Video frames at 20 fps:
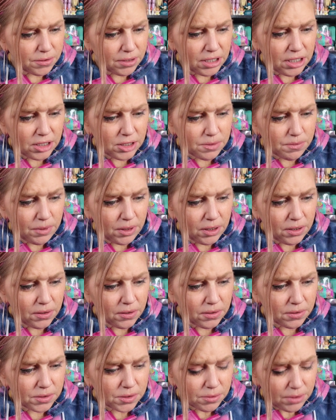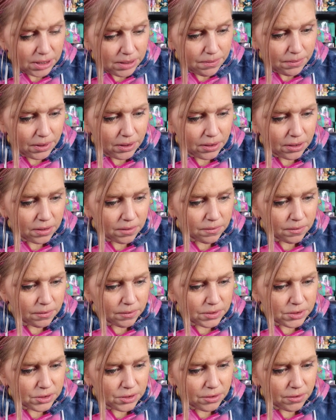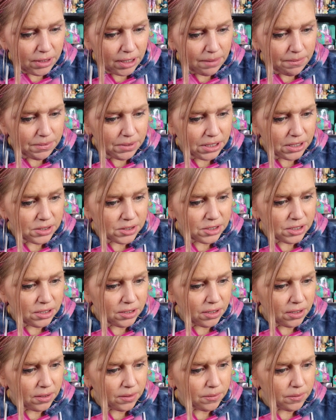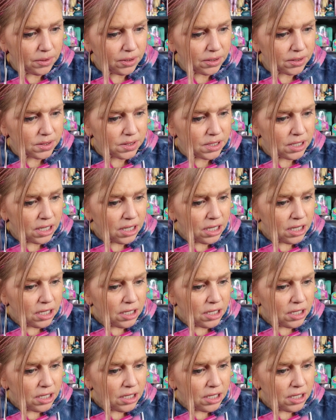trademark of original Appalachian artworks.